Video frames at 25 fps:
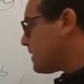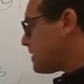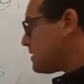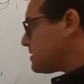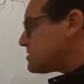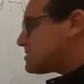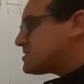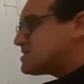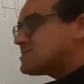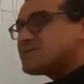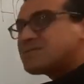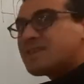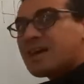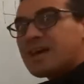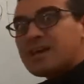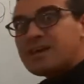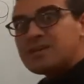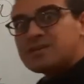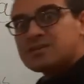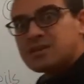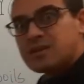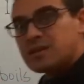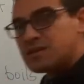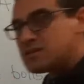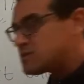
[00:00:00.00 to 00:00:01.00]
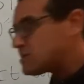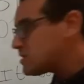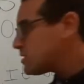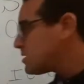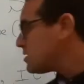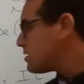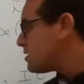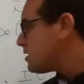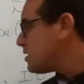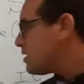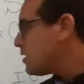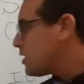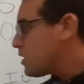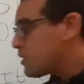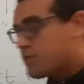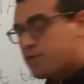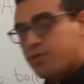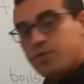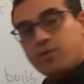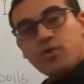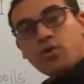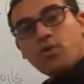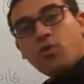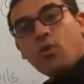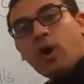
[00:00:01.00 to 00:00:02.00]
stated
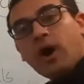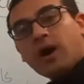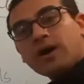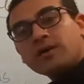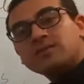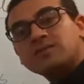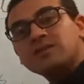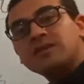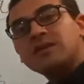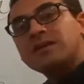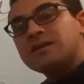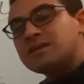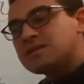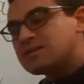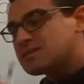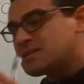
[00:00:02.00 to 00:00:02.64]
through what?